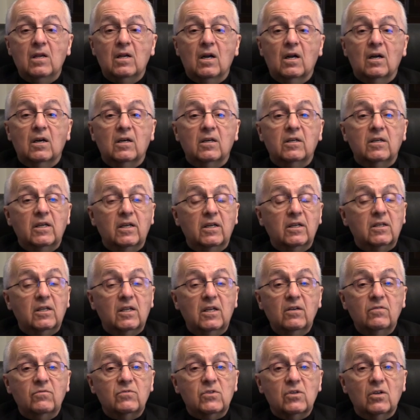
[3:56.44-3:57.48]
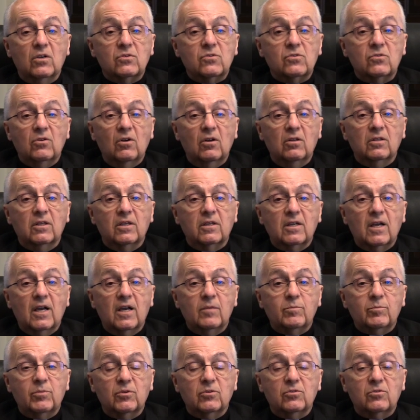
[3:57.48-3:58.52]
It gives us all an
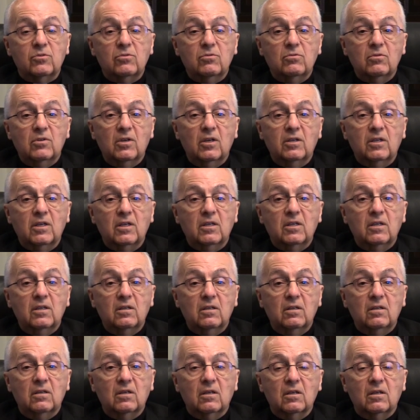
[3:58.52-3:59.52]
opportunity